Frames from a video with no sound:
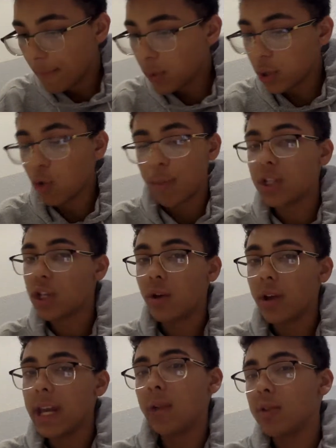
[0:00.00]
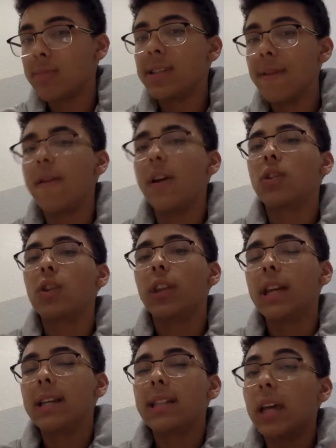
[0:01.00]
With lower pitch, I don't hit anywhere specific. So the
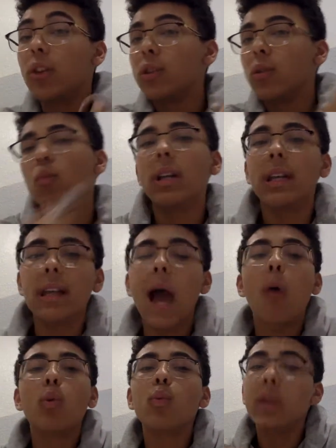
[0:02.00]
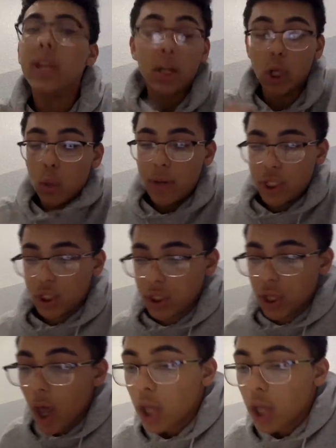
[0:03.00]
thing is that it doesn't really. How would we hear low pitches?